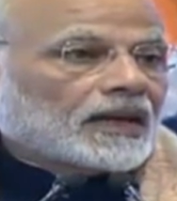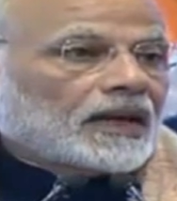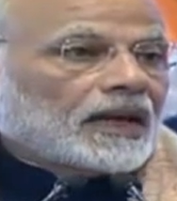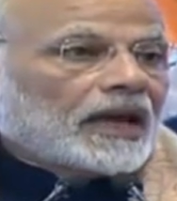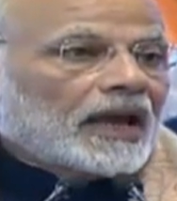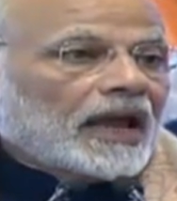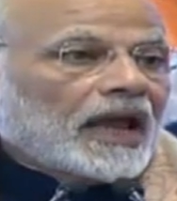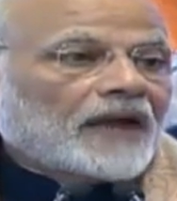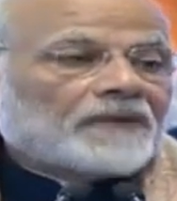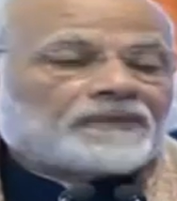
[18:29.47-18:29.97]

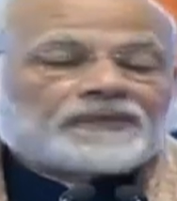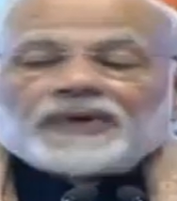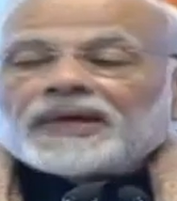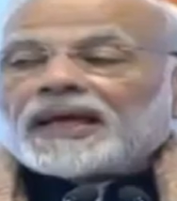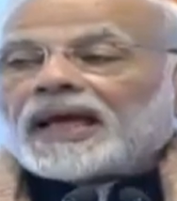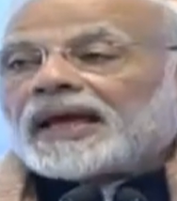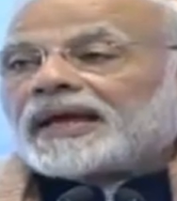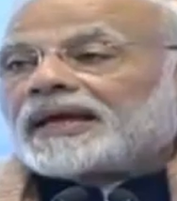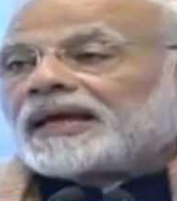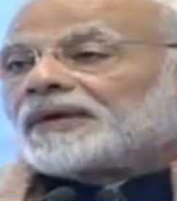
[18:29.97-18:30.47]

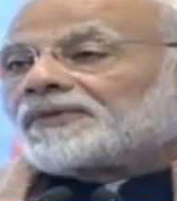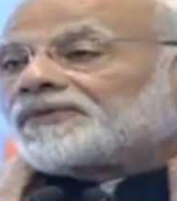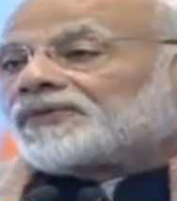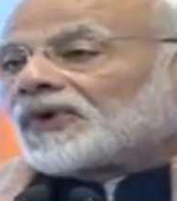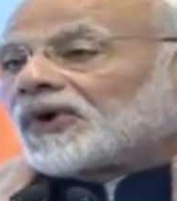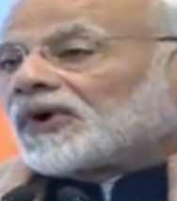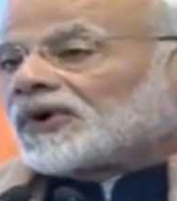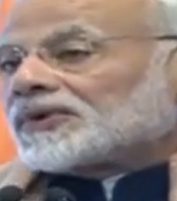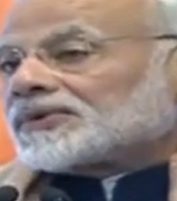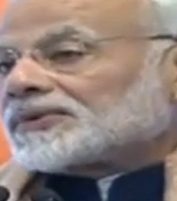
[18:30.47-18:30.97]
FDI
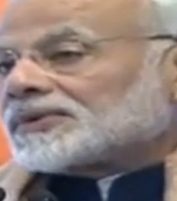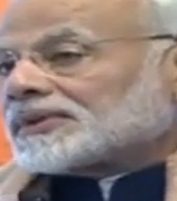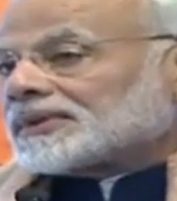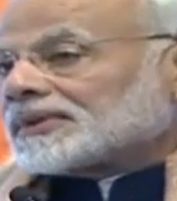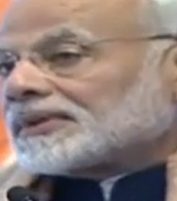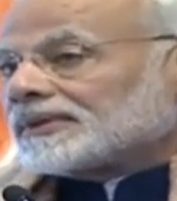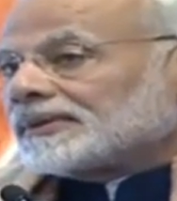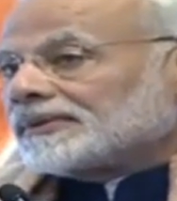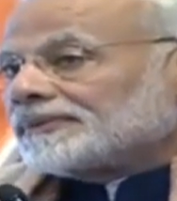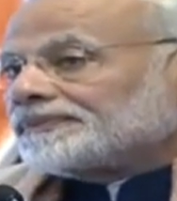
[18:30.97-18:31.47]
inflows
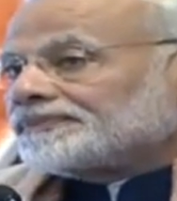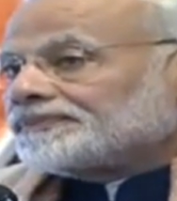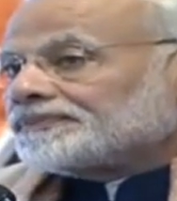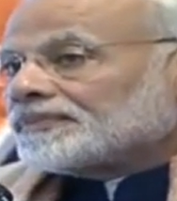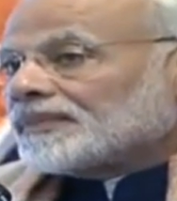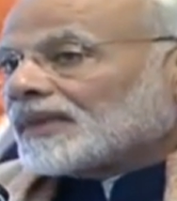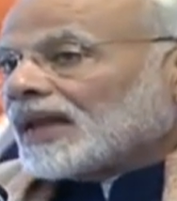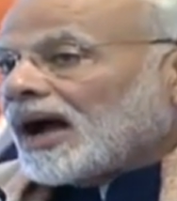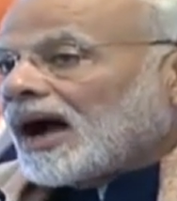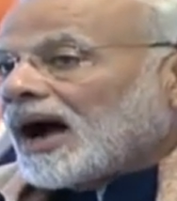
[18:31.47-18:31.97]

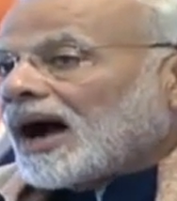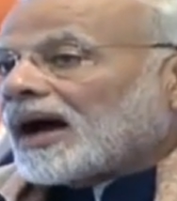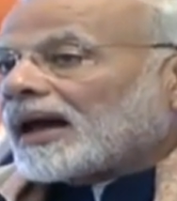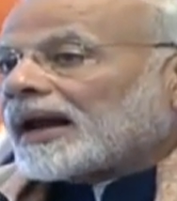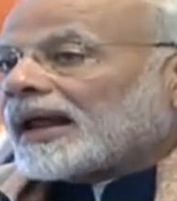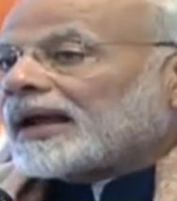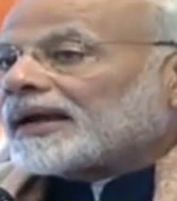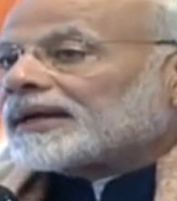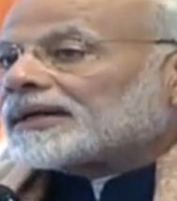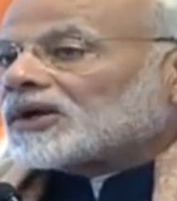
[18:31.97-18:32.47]
are
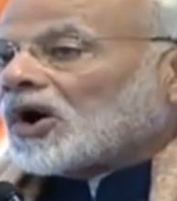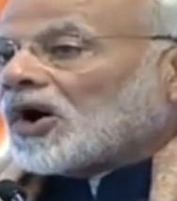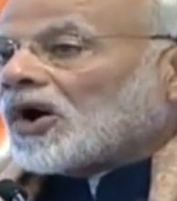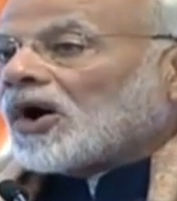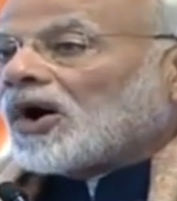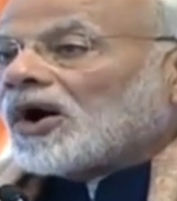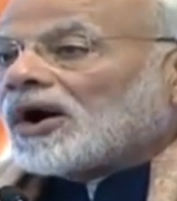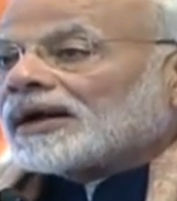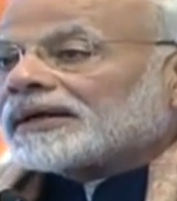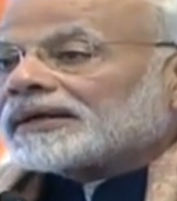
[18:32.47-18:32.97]
at
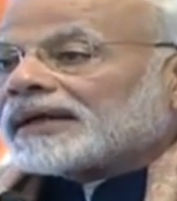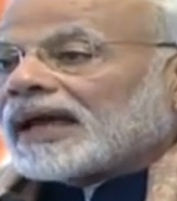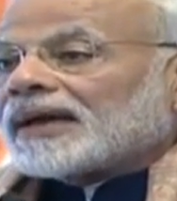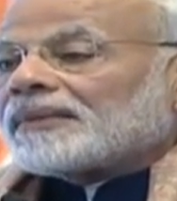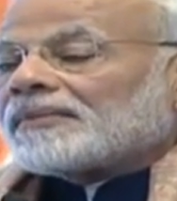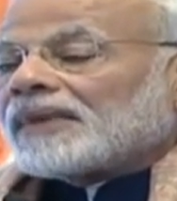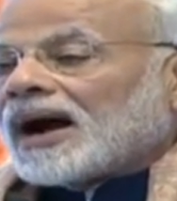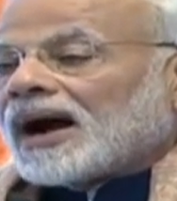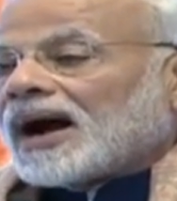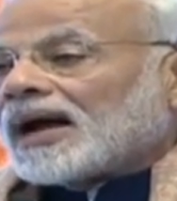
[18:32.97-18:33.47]
all-time
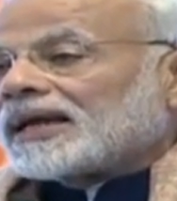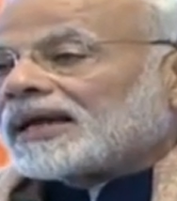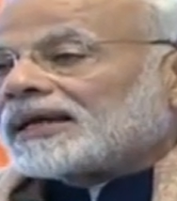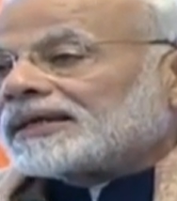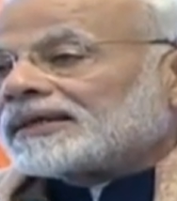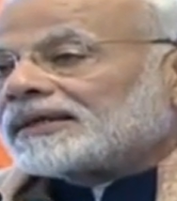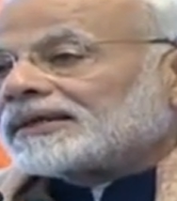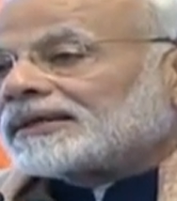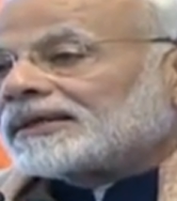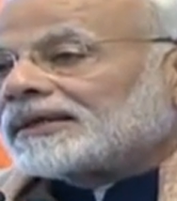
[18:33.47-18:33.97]
high
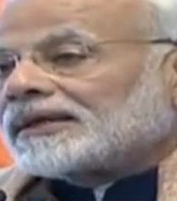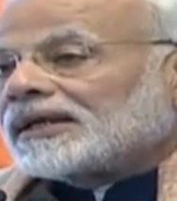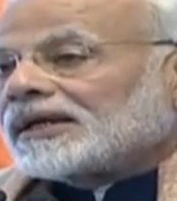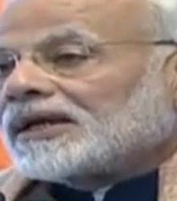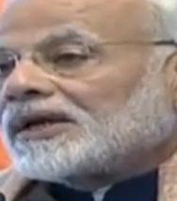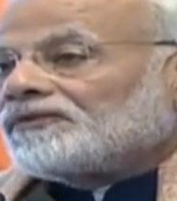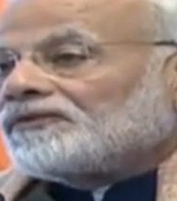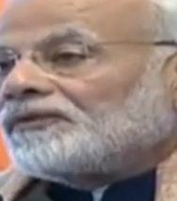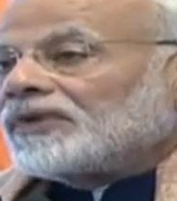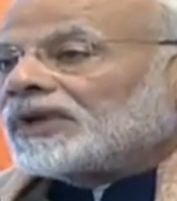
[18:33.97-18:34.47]
with